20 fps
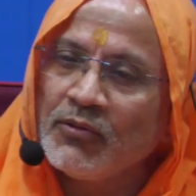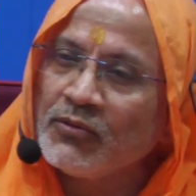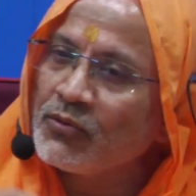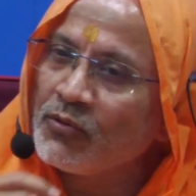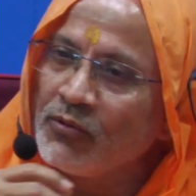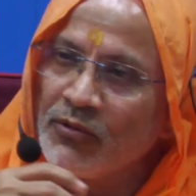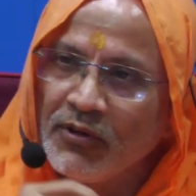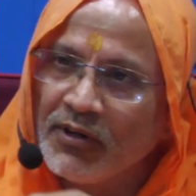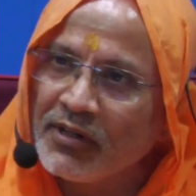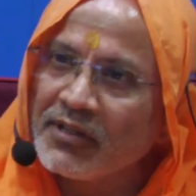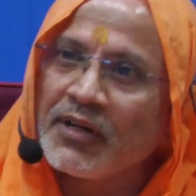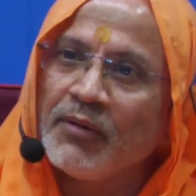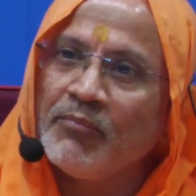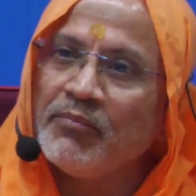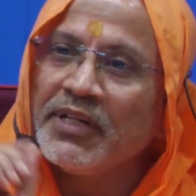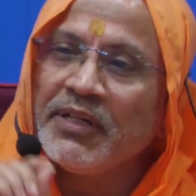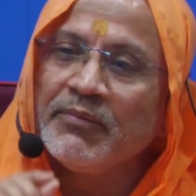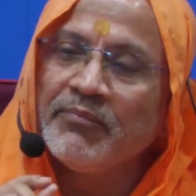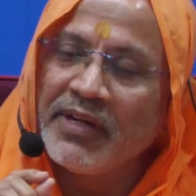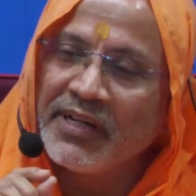could not
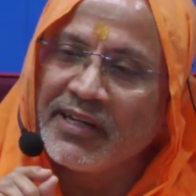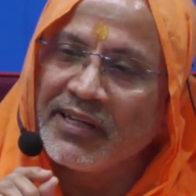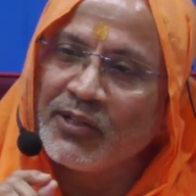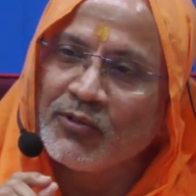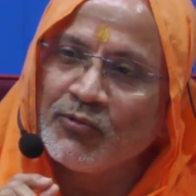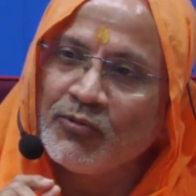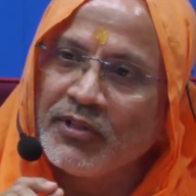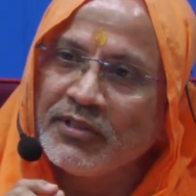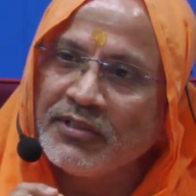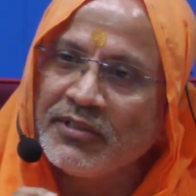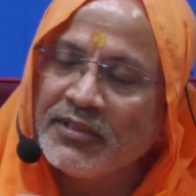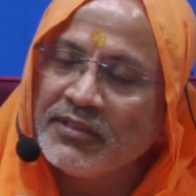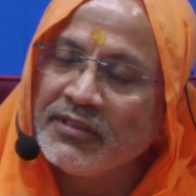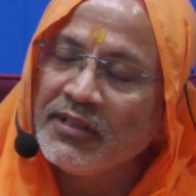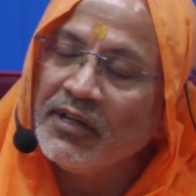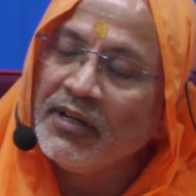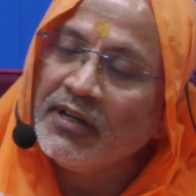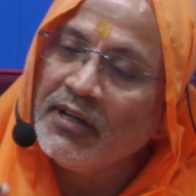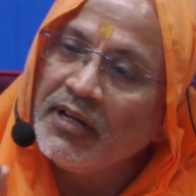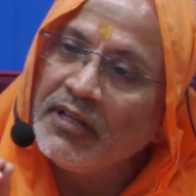complete my graduation,
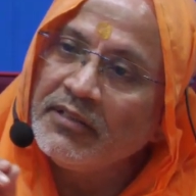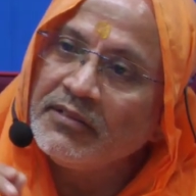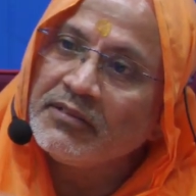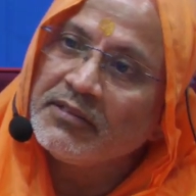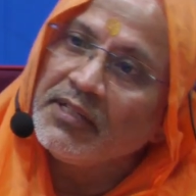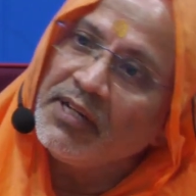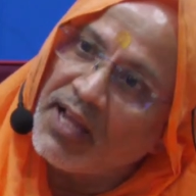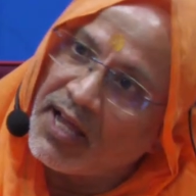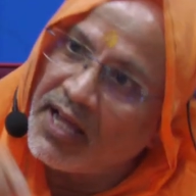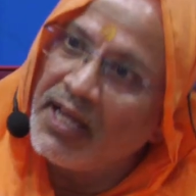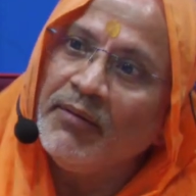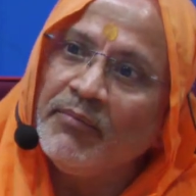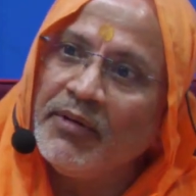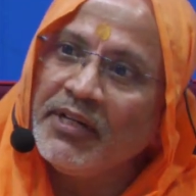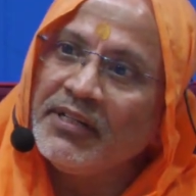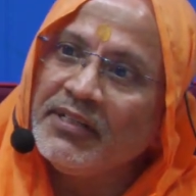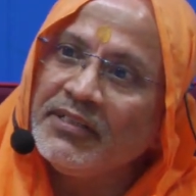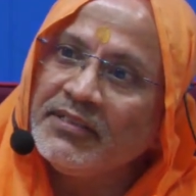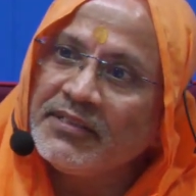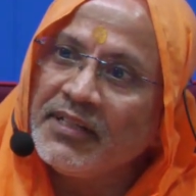and still I am
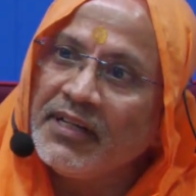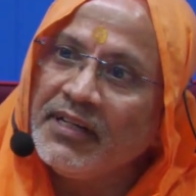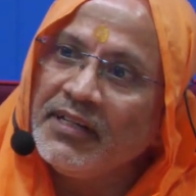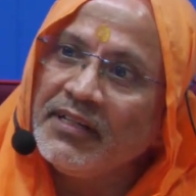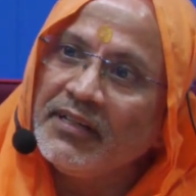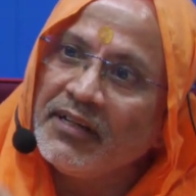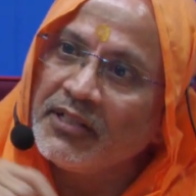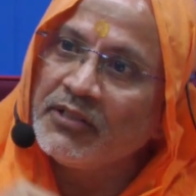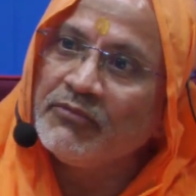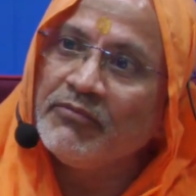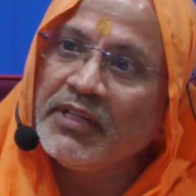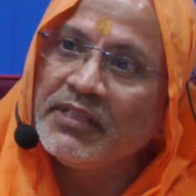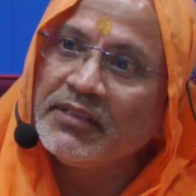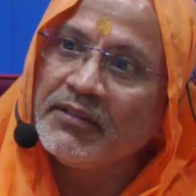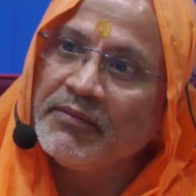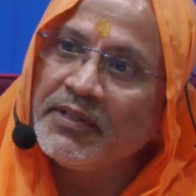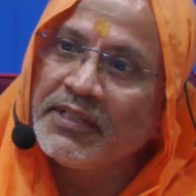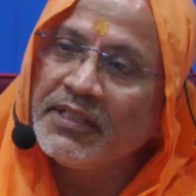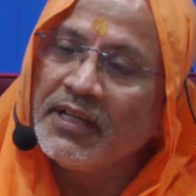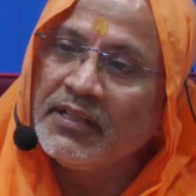understanding Advaita
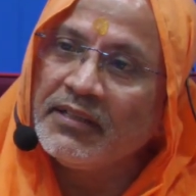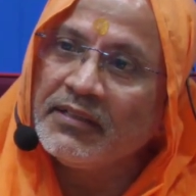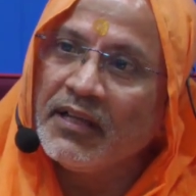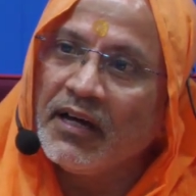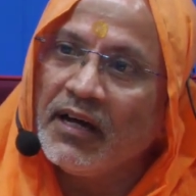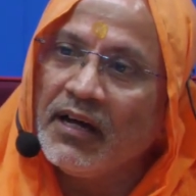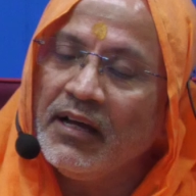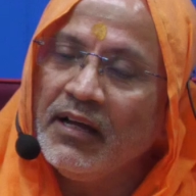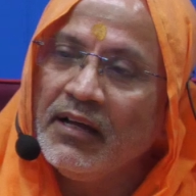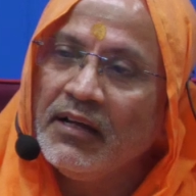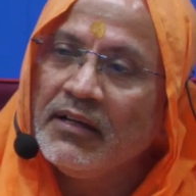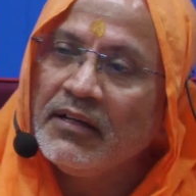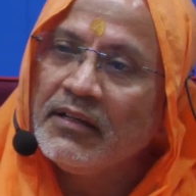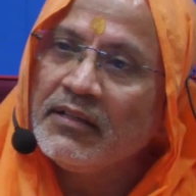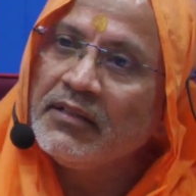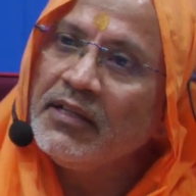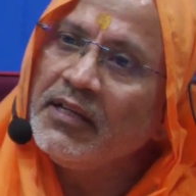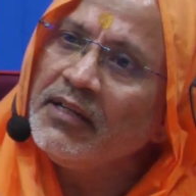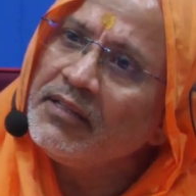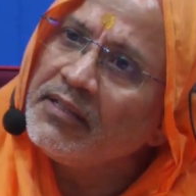Vedanta,
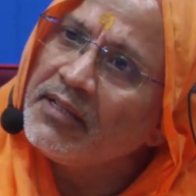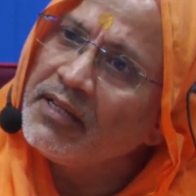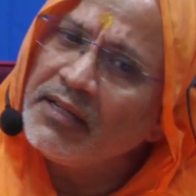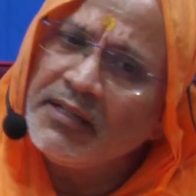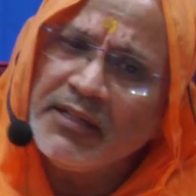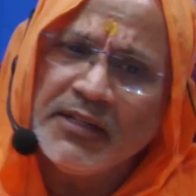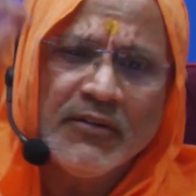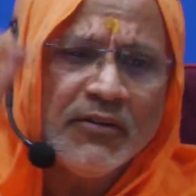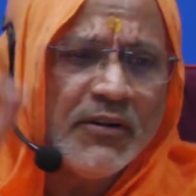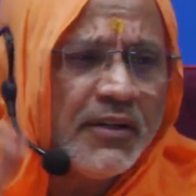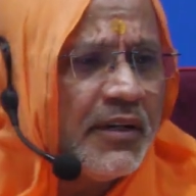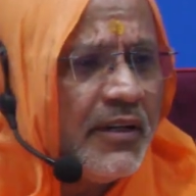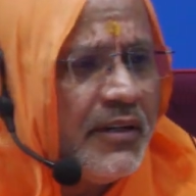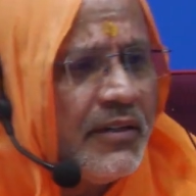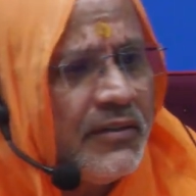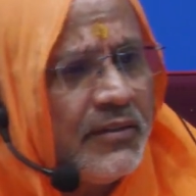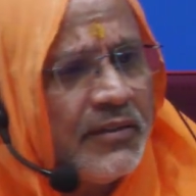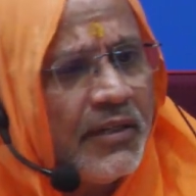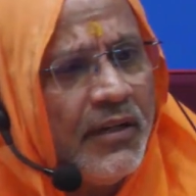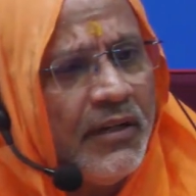then they did not
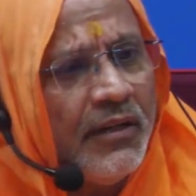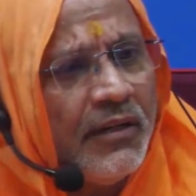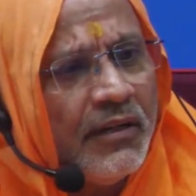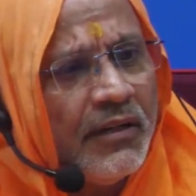understand.